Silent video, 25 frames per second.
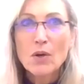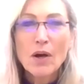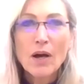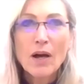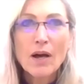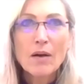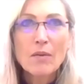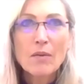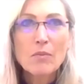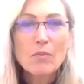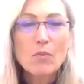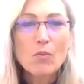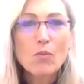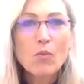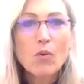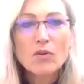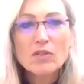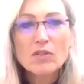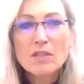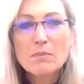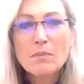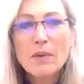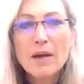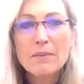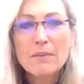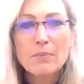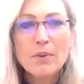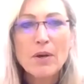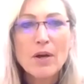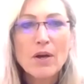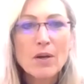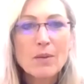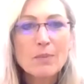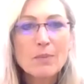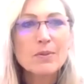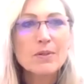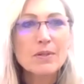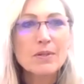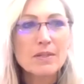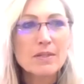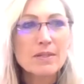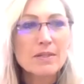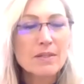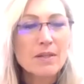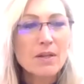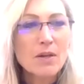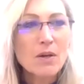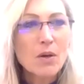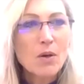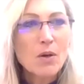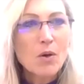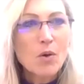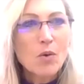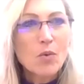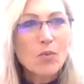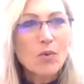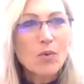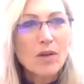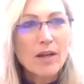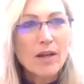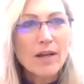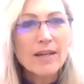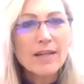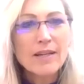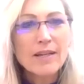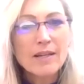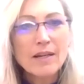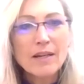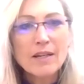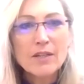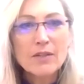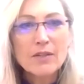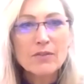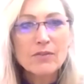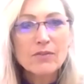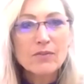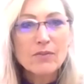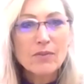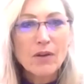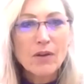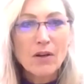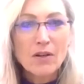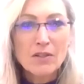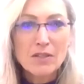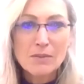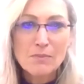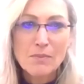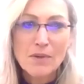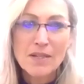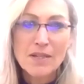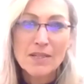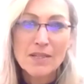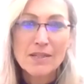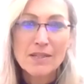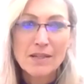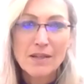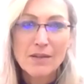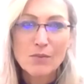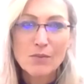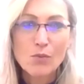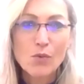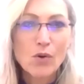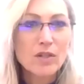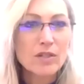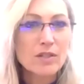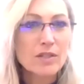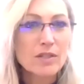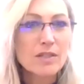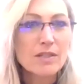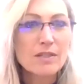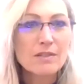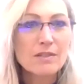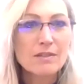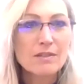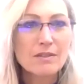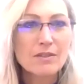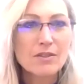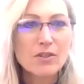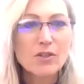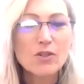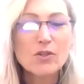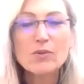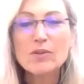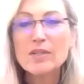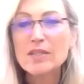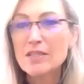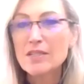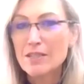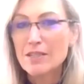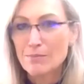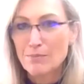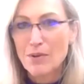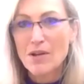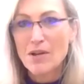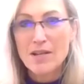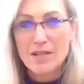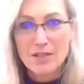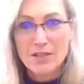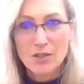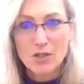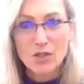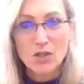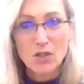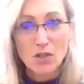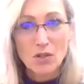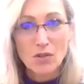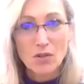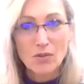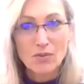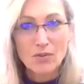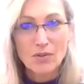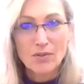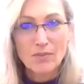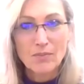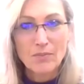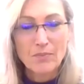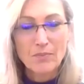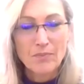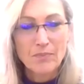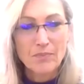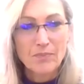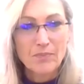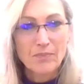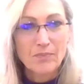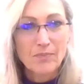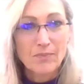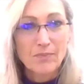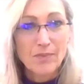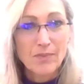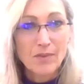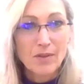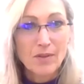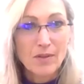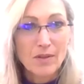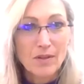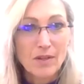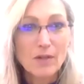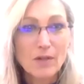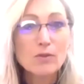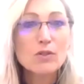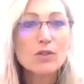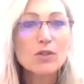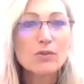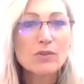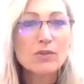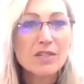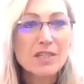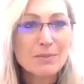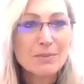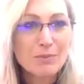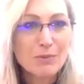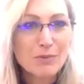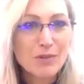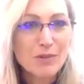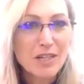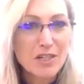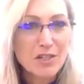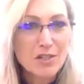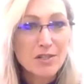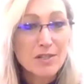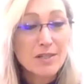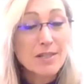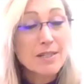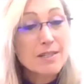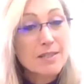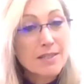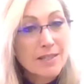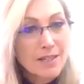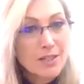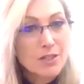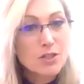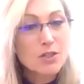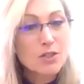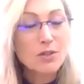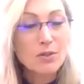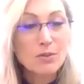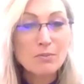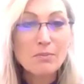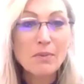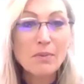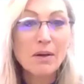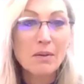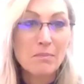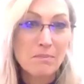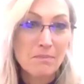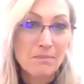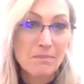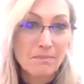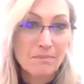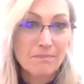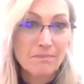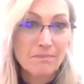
um, what's my purpose well i kind of asked my son once who inspires you who's your inspiration? He said, You, mum.